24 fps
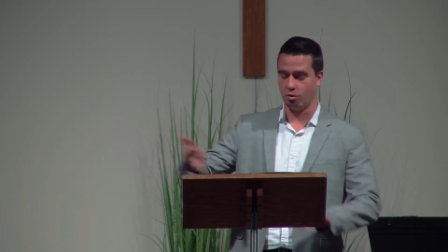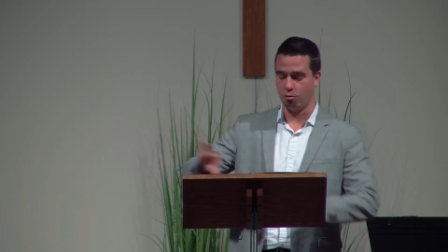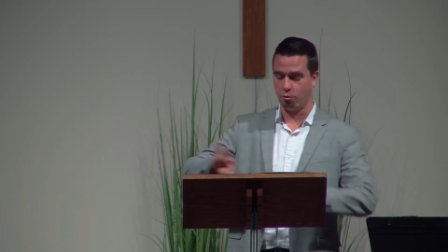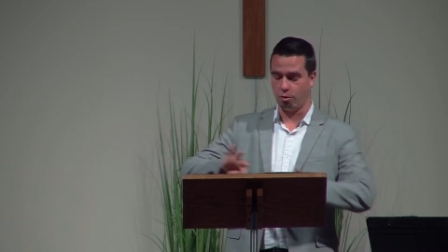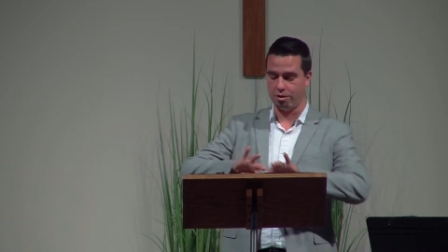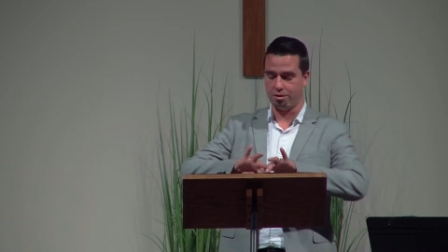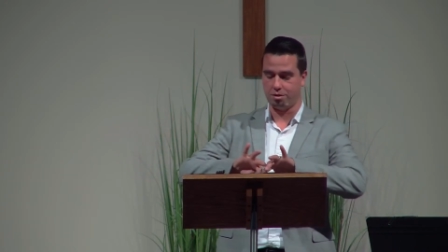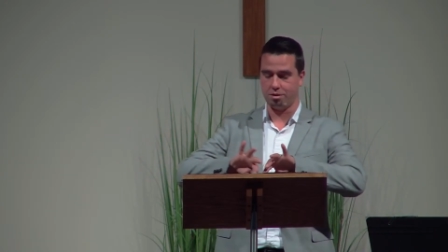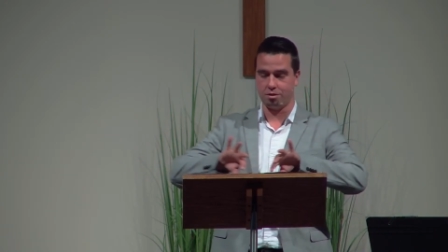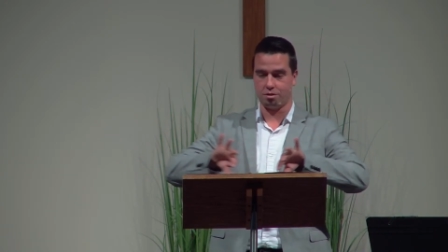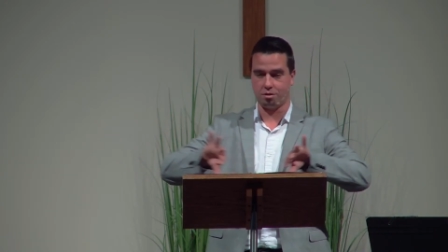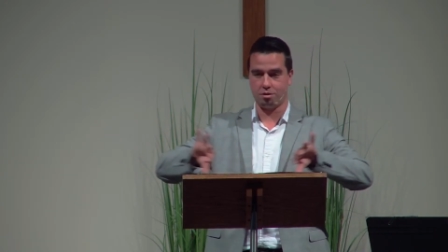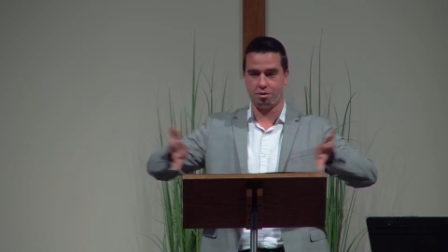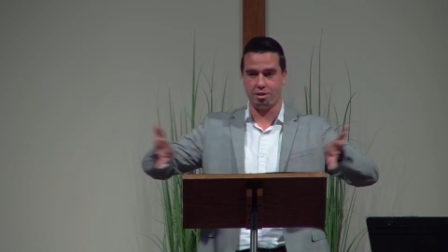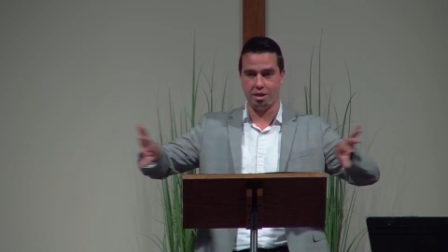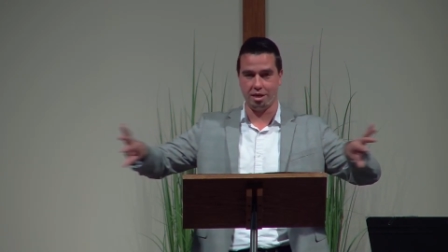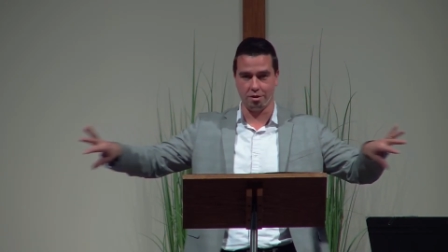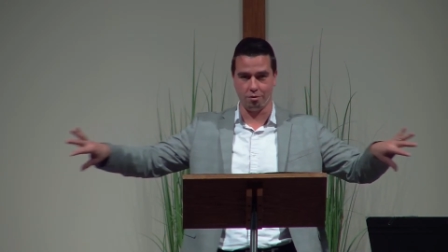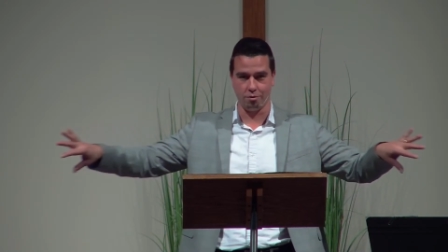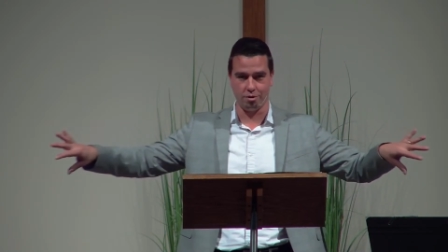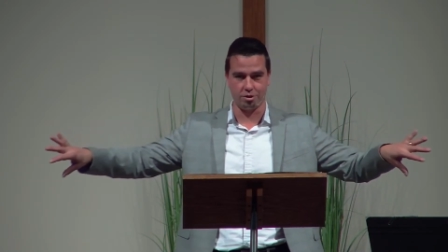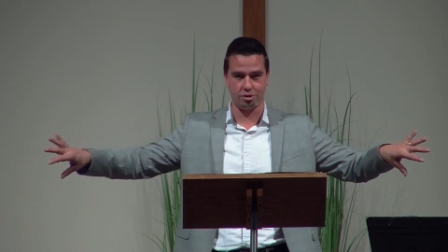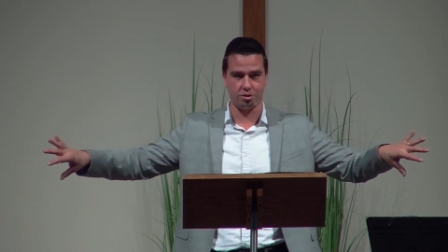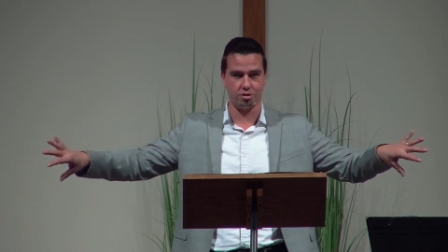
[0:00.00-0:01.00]
And what
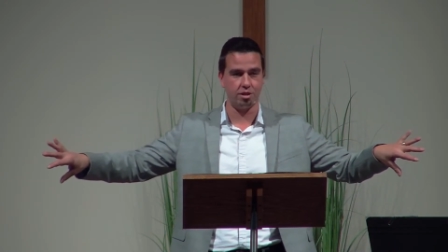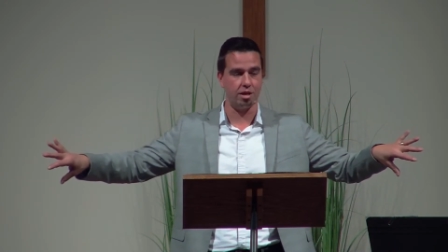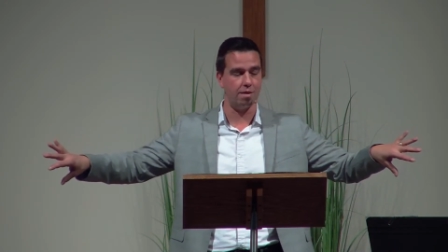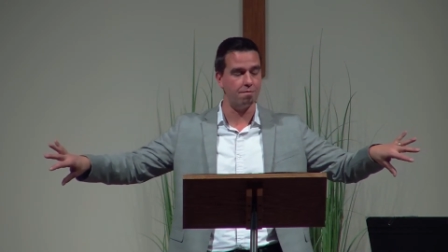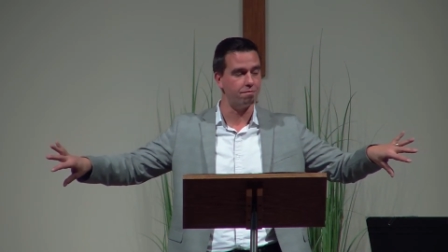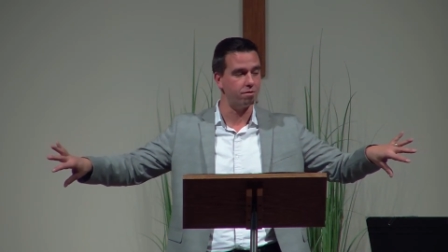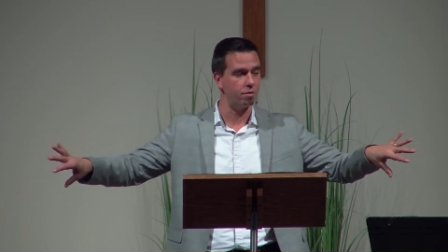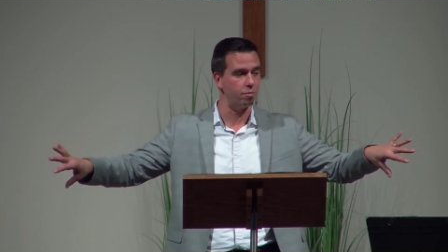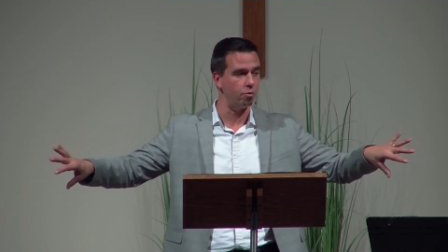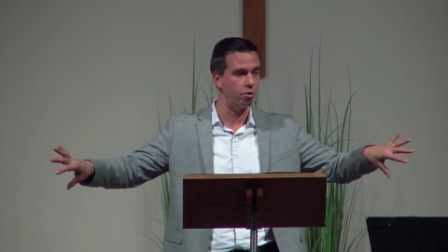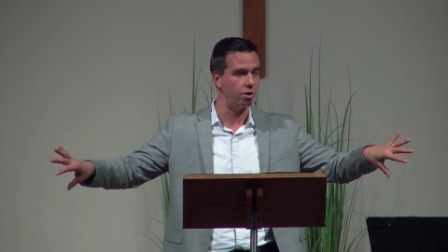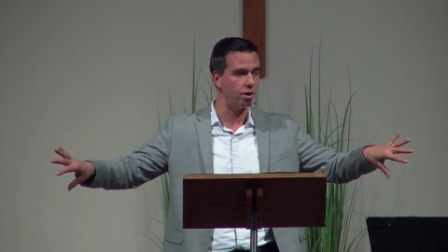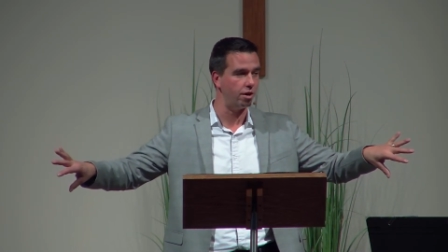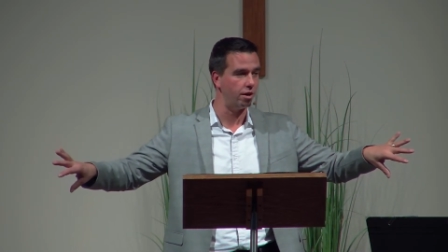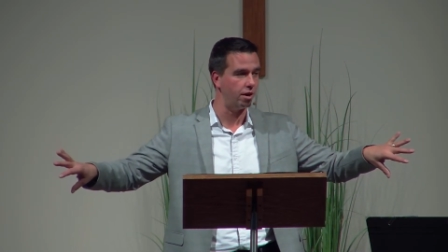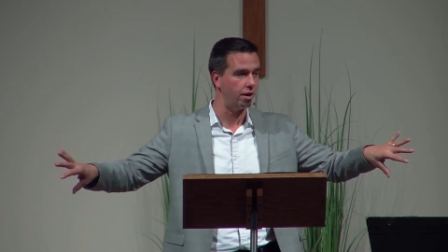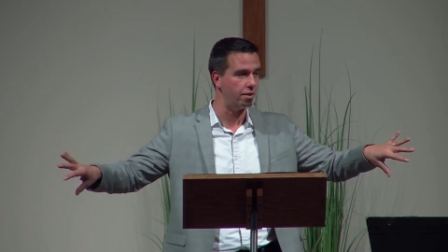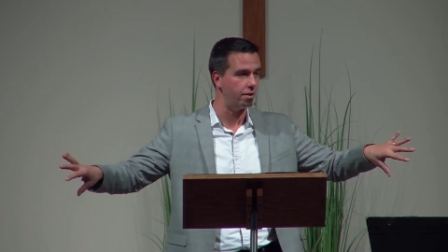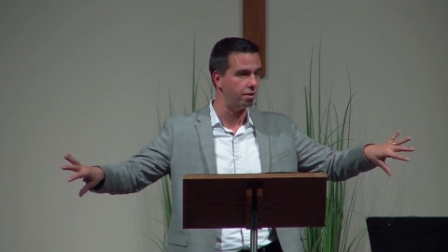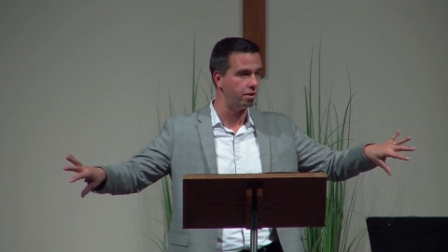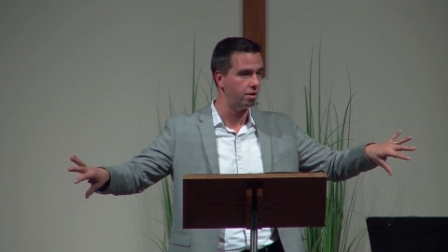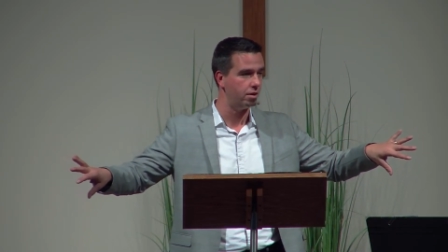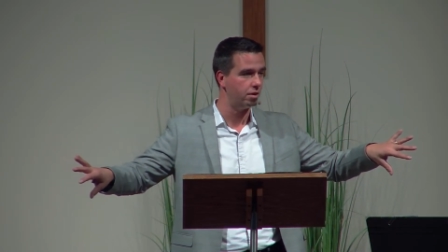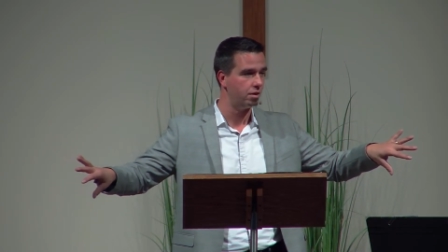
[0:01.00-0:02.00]
distinguished them from one
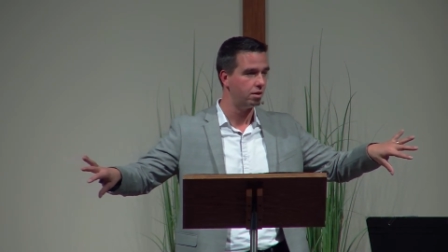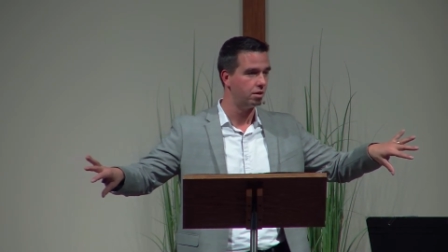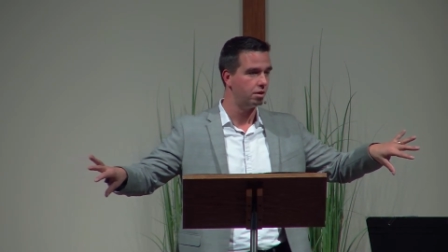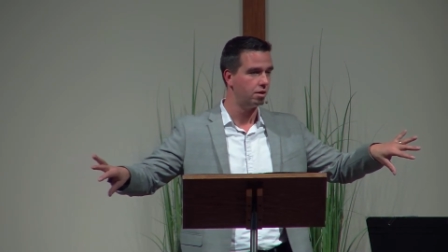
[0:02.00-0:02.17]
another